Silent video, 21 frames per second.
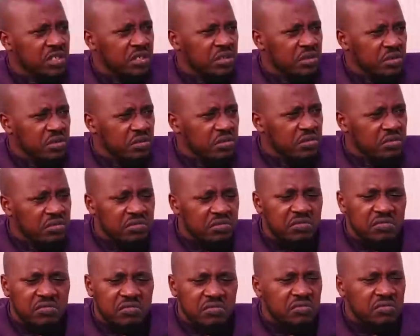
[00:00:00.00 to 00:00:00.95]
to
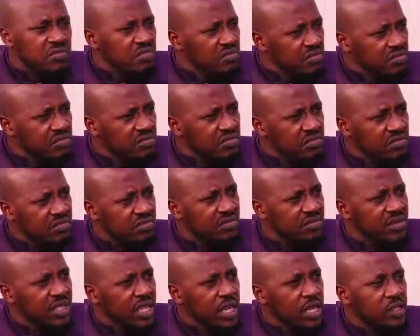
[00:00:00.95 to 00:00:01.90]

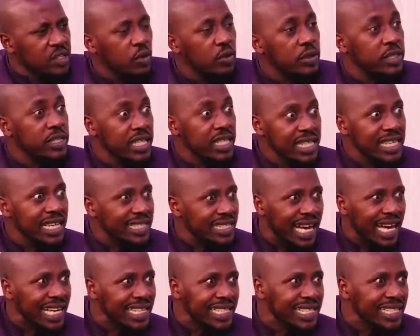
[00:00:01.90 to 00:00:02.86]
So
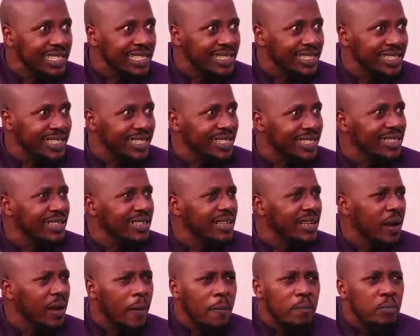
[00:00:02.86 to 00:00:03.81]
genius artists,
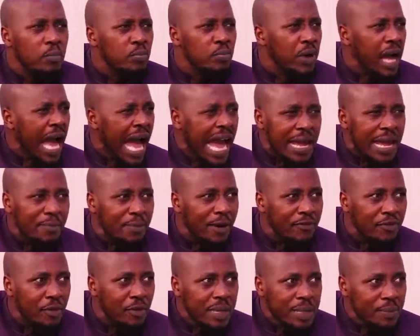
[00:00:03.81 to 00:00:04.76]
high
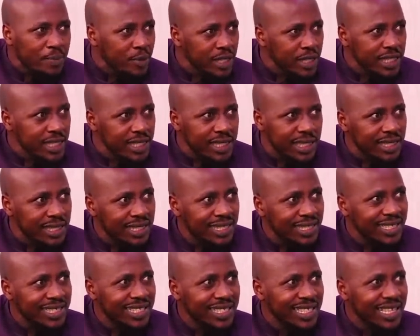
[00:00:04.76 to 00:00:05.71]
performing
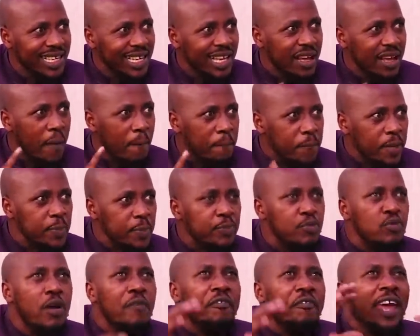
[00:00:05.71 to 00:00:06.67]
politicians,
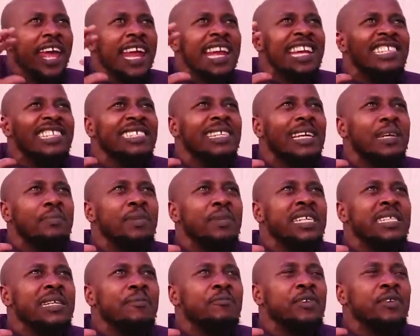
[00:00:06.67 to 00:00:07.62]
people of anything that
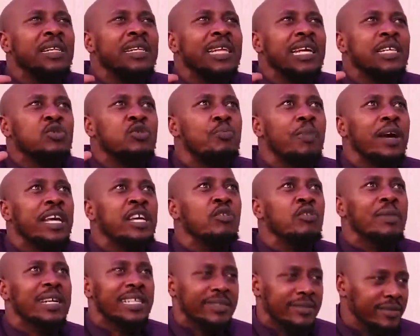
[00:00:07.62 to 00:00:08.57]
makes them feel they're
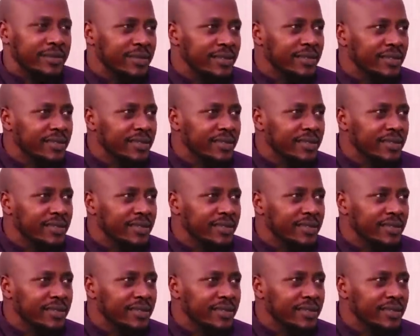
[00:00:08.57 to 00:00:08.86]
superhuman.